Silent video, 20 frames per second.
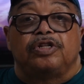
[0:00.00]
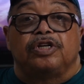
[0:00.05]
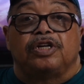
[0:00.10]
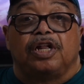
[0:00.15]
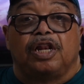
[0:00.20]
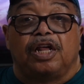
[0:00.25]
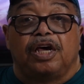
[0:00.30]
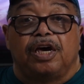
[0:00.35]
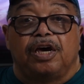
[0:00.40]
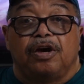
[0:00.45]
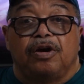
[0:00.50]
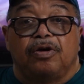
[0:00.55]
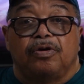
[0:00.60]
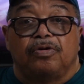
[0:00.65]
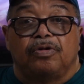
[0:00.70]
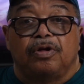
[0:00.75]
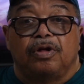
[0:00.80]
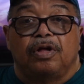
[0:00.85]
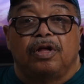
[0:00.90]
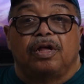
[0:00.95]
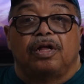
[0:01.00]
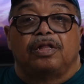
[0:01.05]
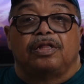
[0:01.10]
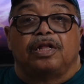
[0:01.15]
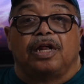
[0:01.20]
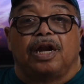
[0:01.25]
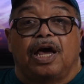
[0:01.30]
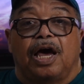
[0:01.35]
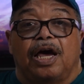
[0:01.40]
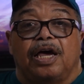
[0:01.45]
declared
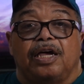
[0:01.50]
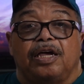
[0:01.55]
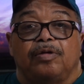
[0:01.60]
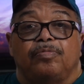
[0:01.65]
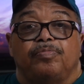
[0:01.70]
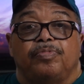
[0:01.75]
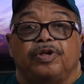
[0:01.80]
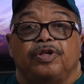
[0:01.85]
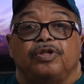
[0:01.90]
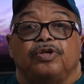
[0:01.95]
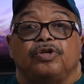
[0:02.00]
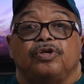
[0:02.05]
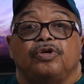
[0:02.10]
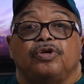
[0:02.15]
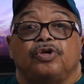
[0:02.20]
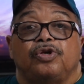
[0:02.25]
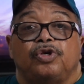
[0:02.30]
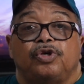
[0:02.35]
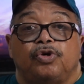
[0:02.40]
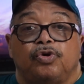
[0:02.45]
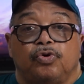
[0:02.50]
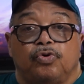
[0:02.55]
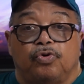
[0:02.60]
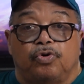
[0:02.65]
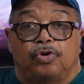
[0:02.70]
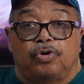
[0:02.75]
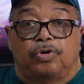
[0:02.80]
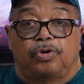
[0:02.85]
that I had been cured.